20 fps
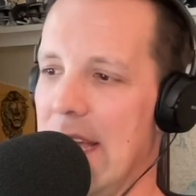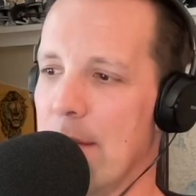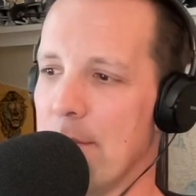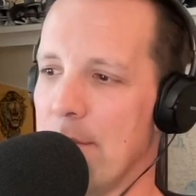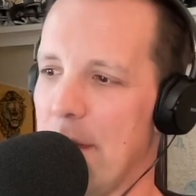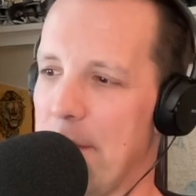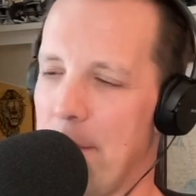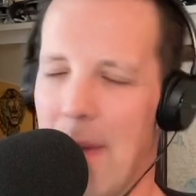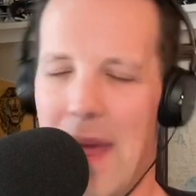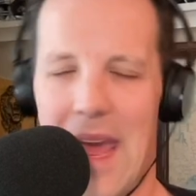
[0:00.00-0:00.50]

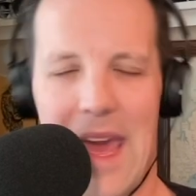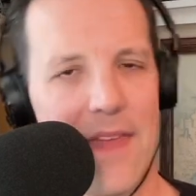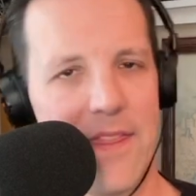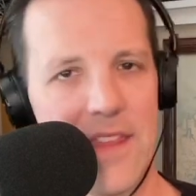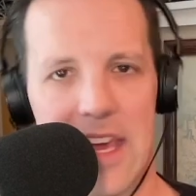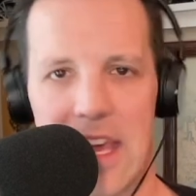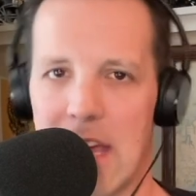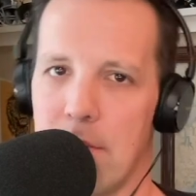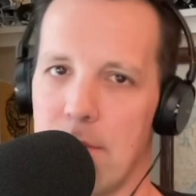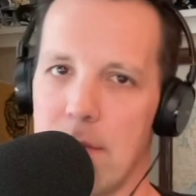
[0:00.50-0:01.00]
But, man,
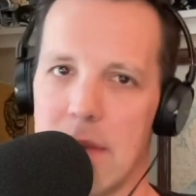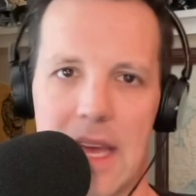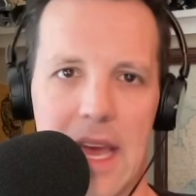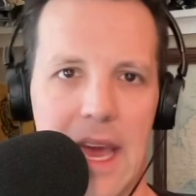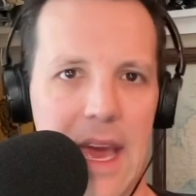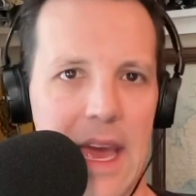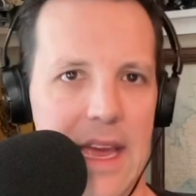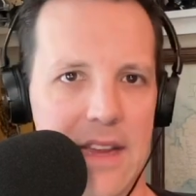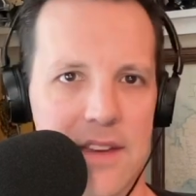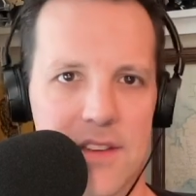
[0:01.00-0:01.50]
the
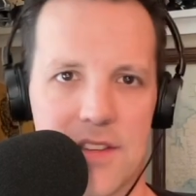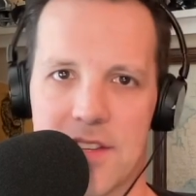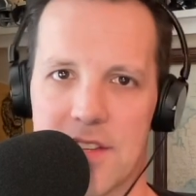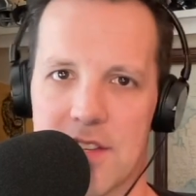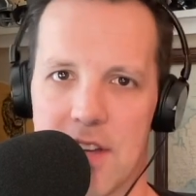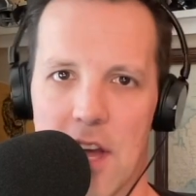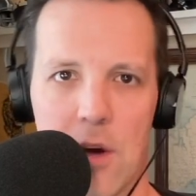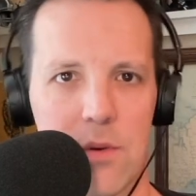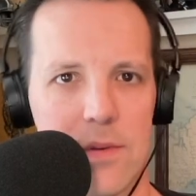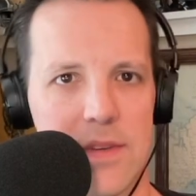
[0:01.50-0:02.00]
NBA is
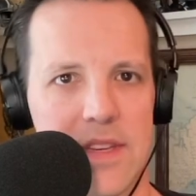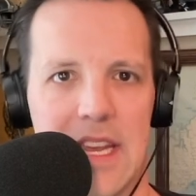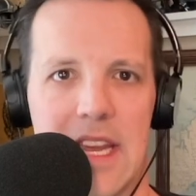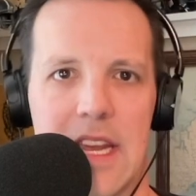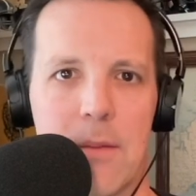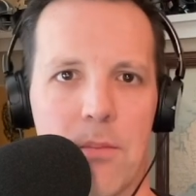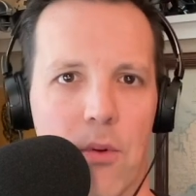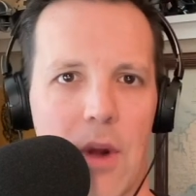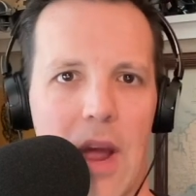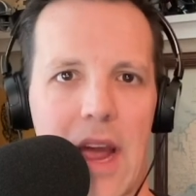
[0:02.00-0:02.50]
so
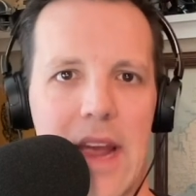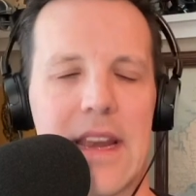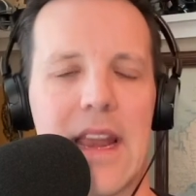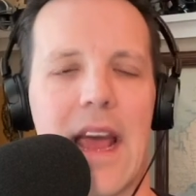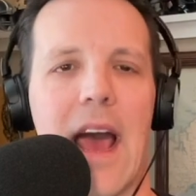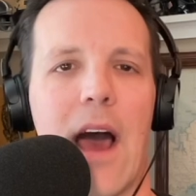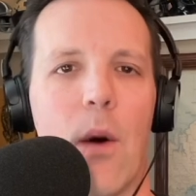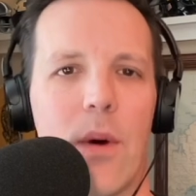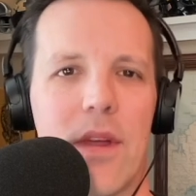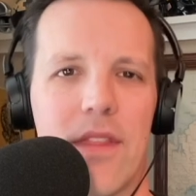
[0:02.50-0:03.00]
deep right
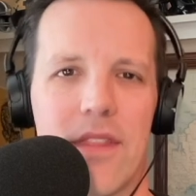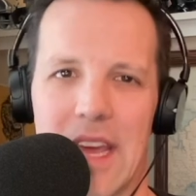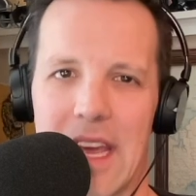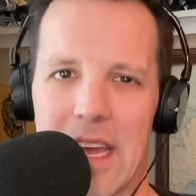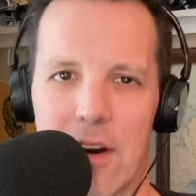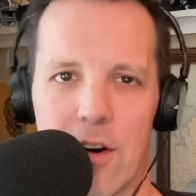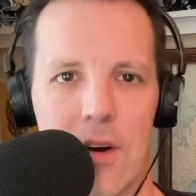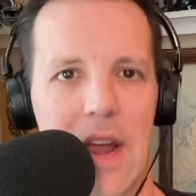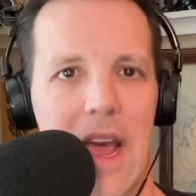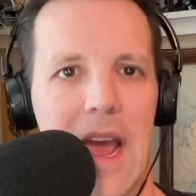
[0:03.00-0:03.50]
now with
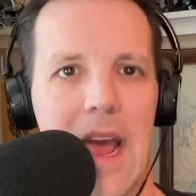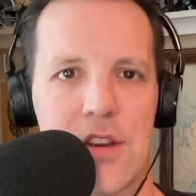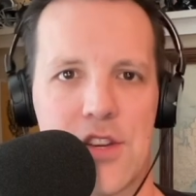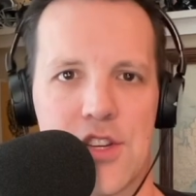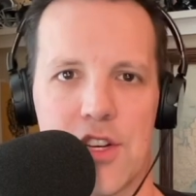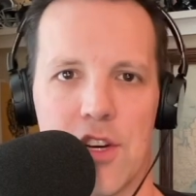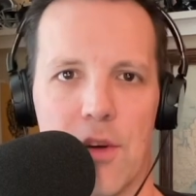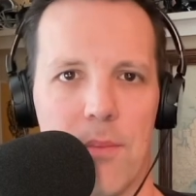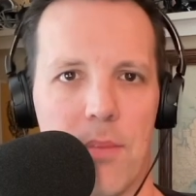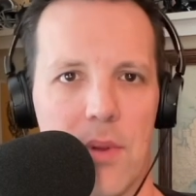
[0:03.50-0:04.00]

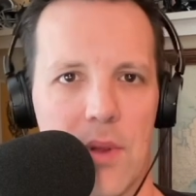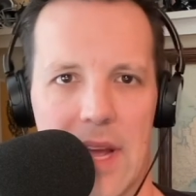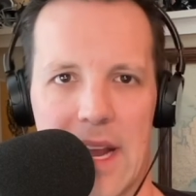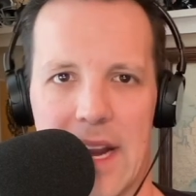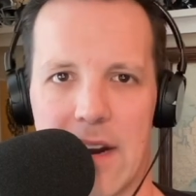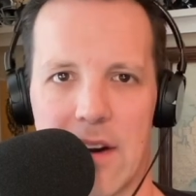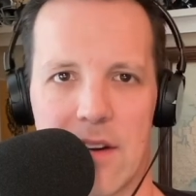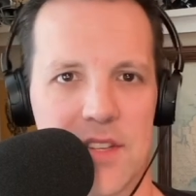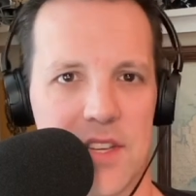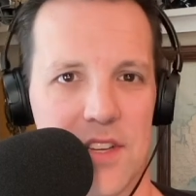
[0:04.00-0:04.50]
international
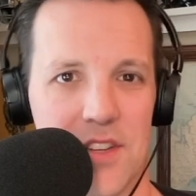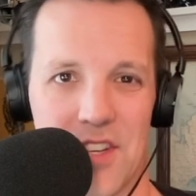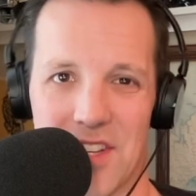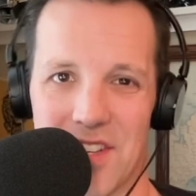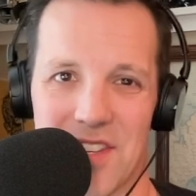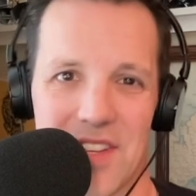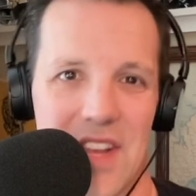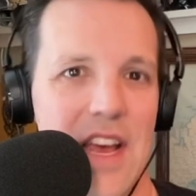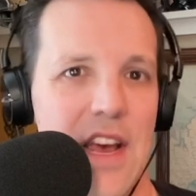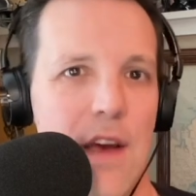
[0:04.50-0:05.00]
players, and
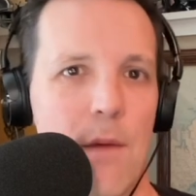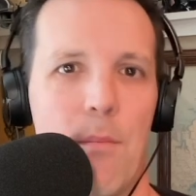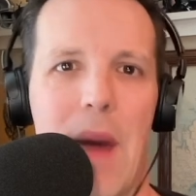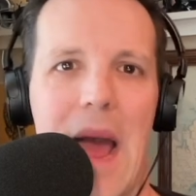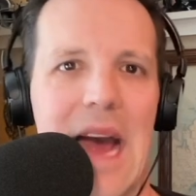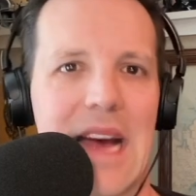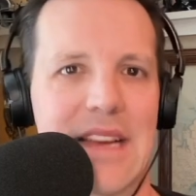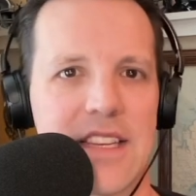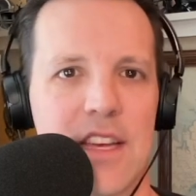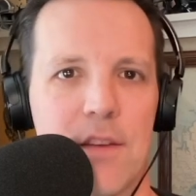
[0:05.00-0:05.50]
just
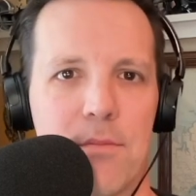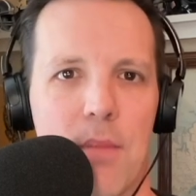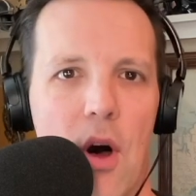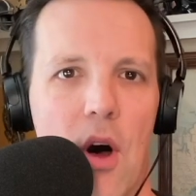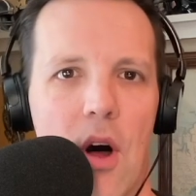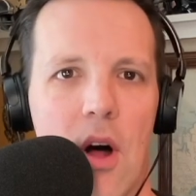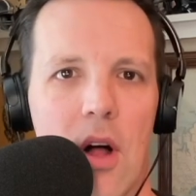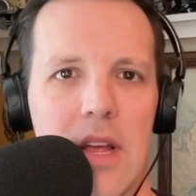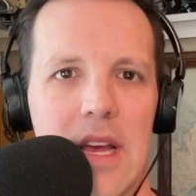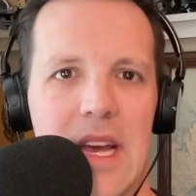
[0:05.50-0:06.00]

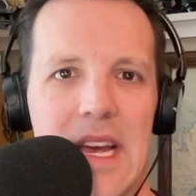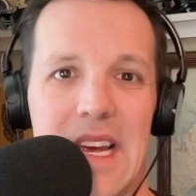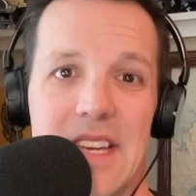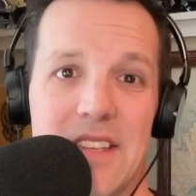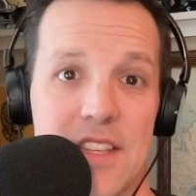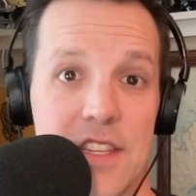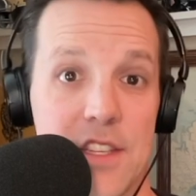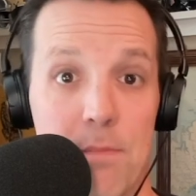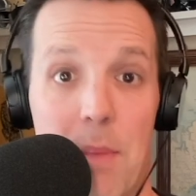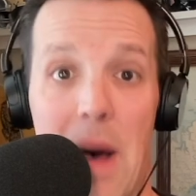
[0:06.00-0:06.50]
basketball
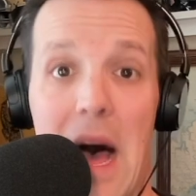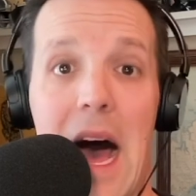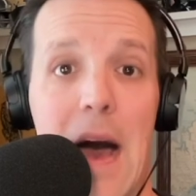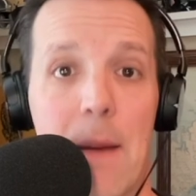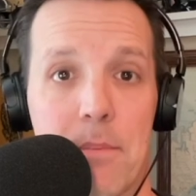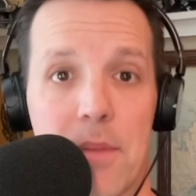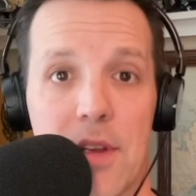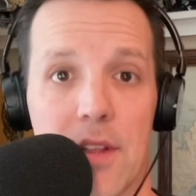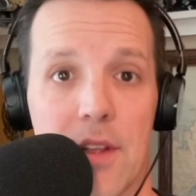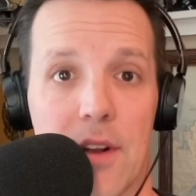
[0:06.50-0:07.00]
is as
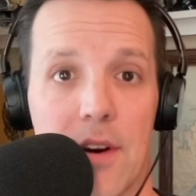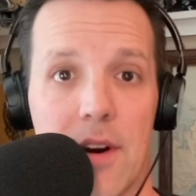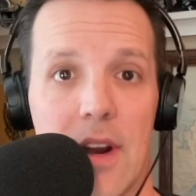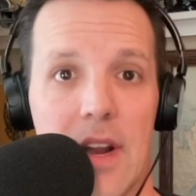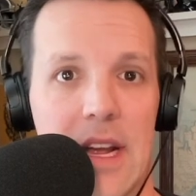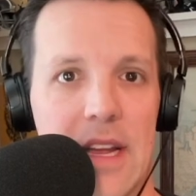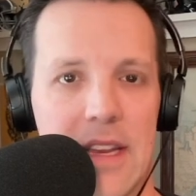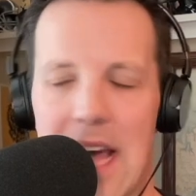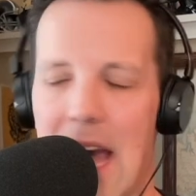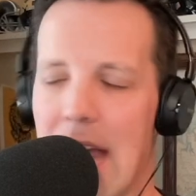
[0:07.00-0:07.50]
popular
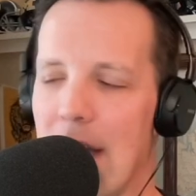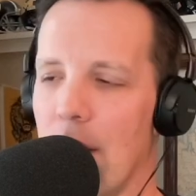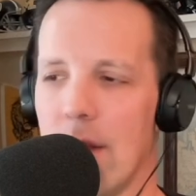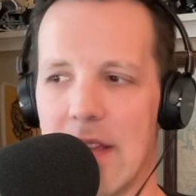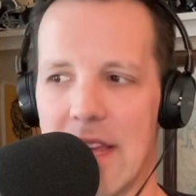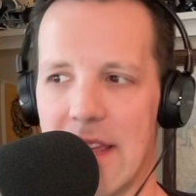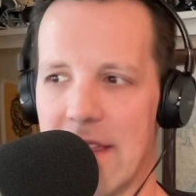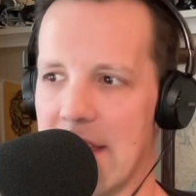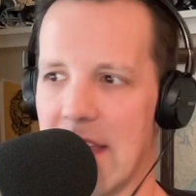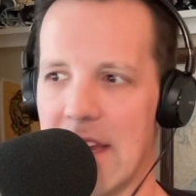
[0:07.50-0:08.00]
not
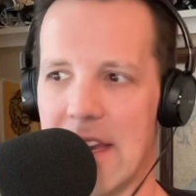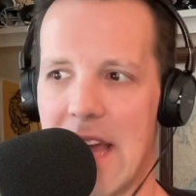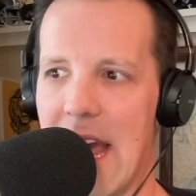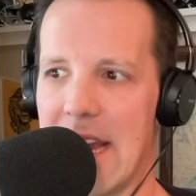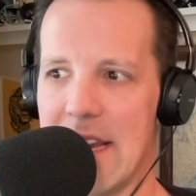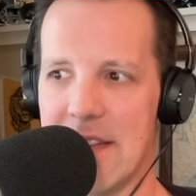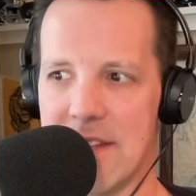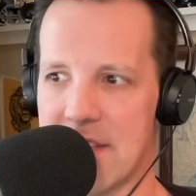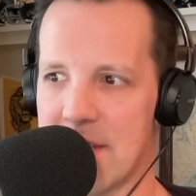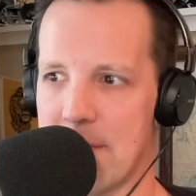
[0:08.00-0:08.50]
only in the
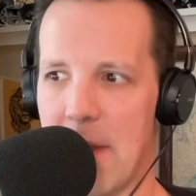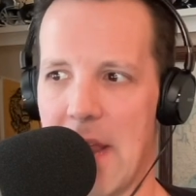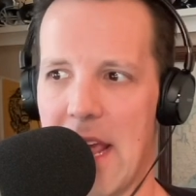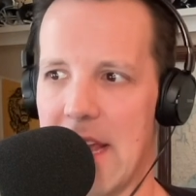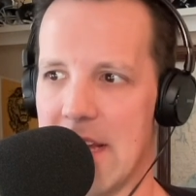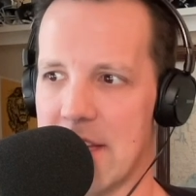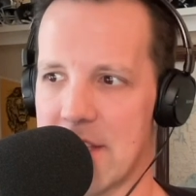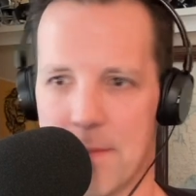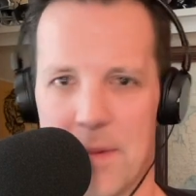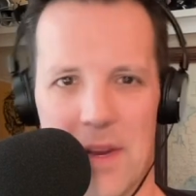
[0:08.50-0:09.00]
United
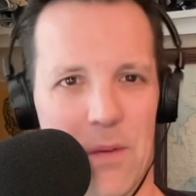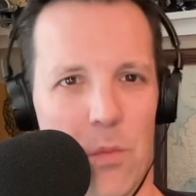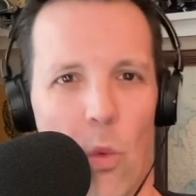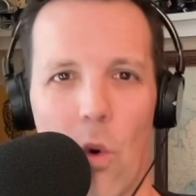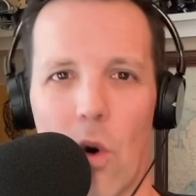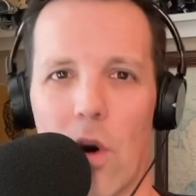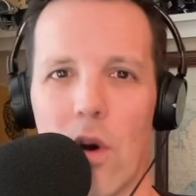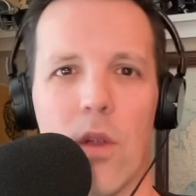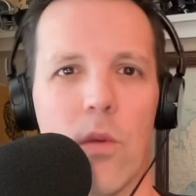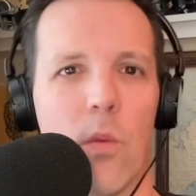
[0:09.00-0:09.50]
States but
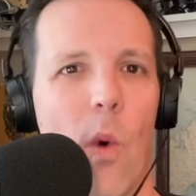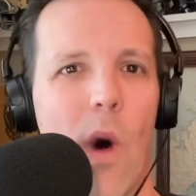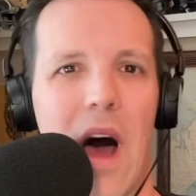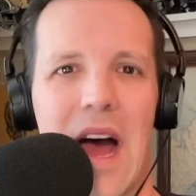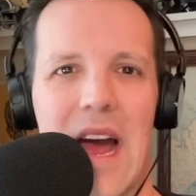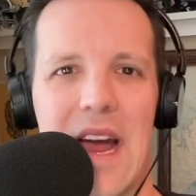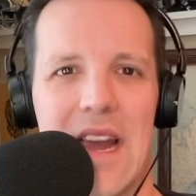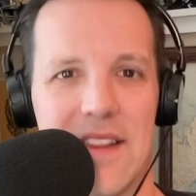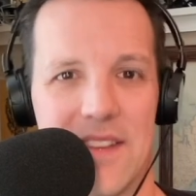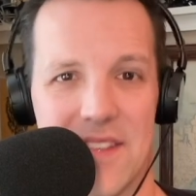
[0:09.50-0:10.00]

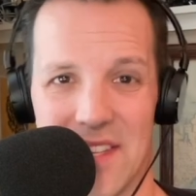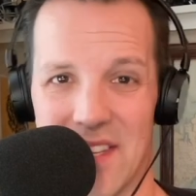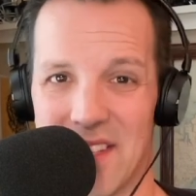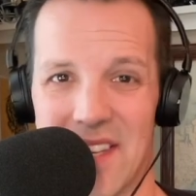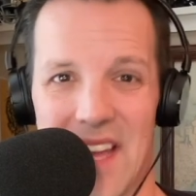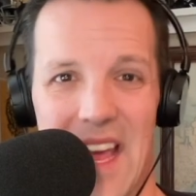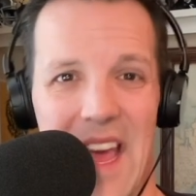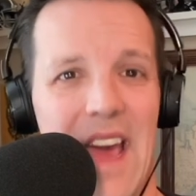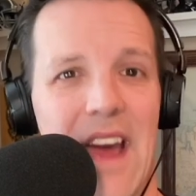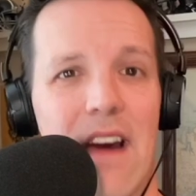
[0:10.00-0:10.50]
worldwide as
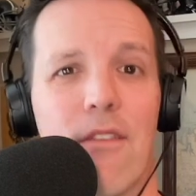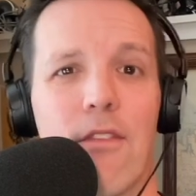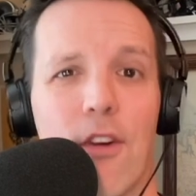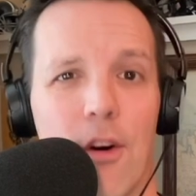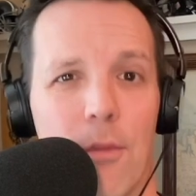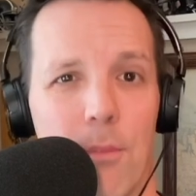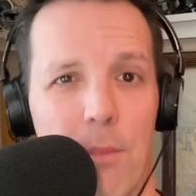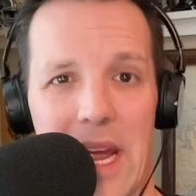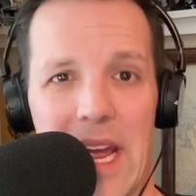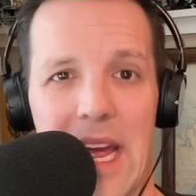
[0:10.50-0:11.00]
it's
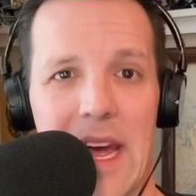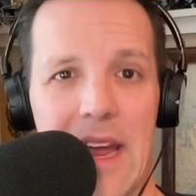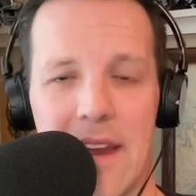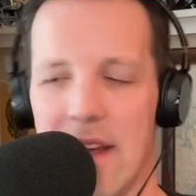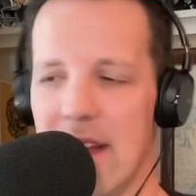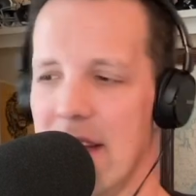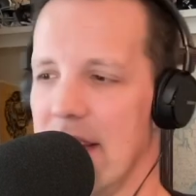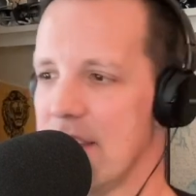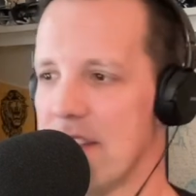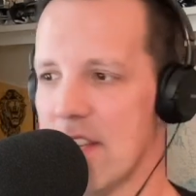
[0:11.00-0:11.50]
ever
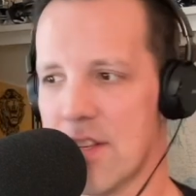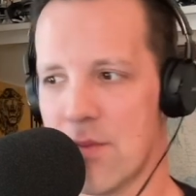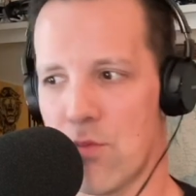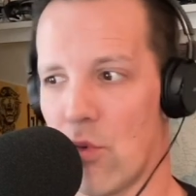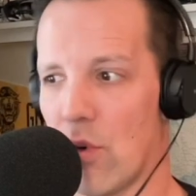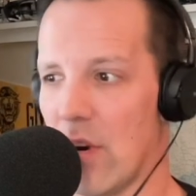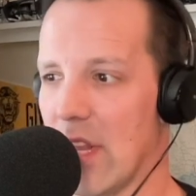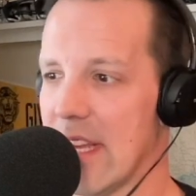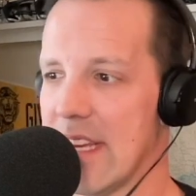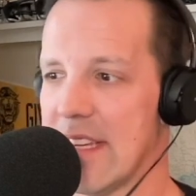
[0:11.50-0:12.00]
been. Just
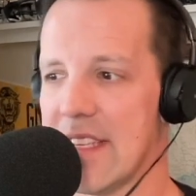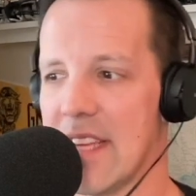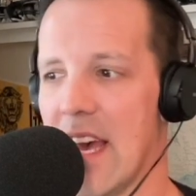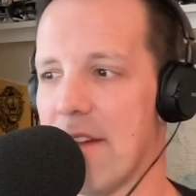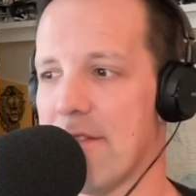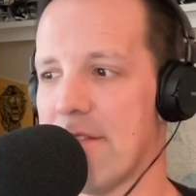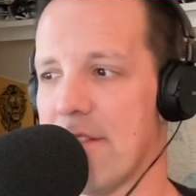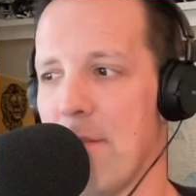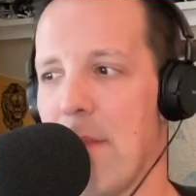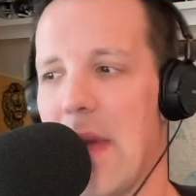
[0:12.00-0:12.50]
really
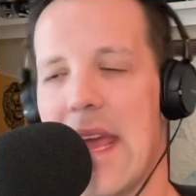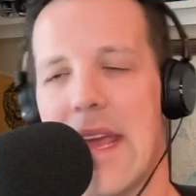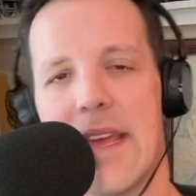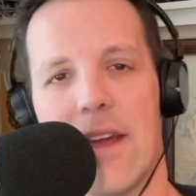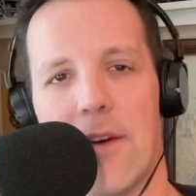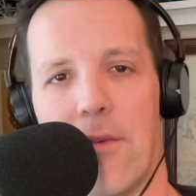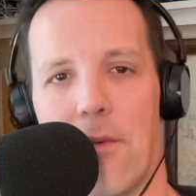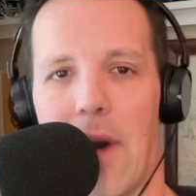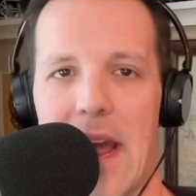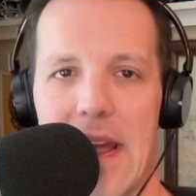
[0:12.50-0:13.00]
tough to
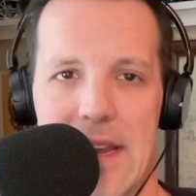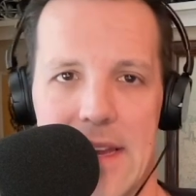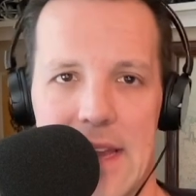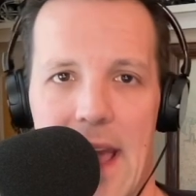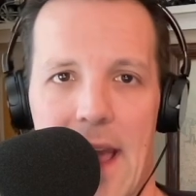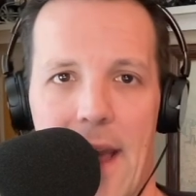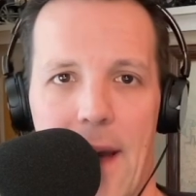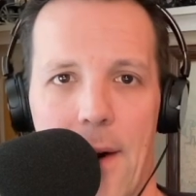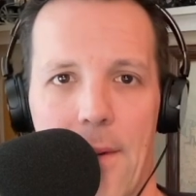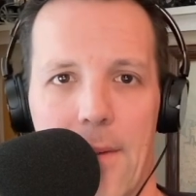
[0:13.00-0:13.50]
make it right
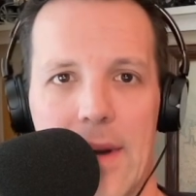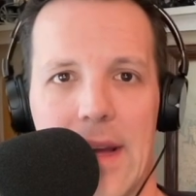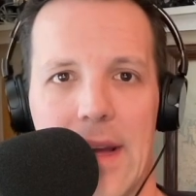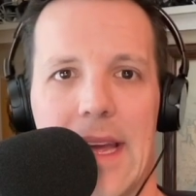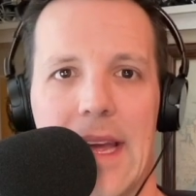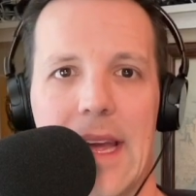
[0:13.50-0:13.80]
now.